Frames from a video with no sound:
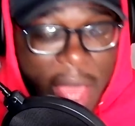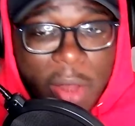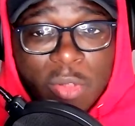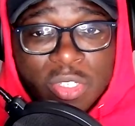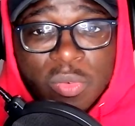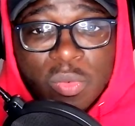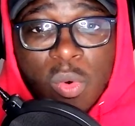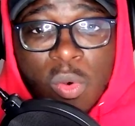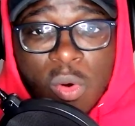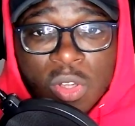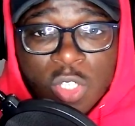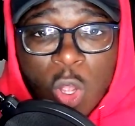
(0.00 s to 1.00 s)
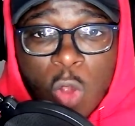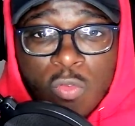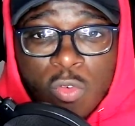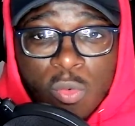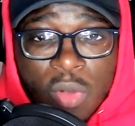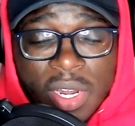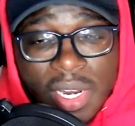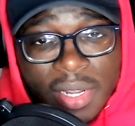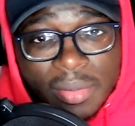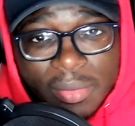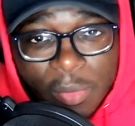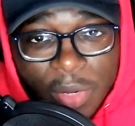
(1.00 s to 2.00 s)
and wars over what
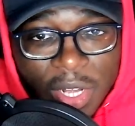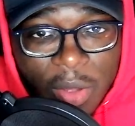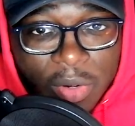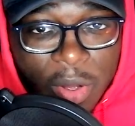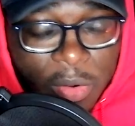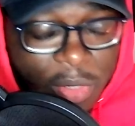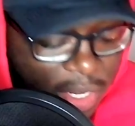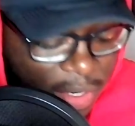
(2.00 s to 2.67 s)
we don't know yet.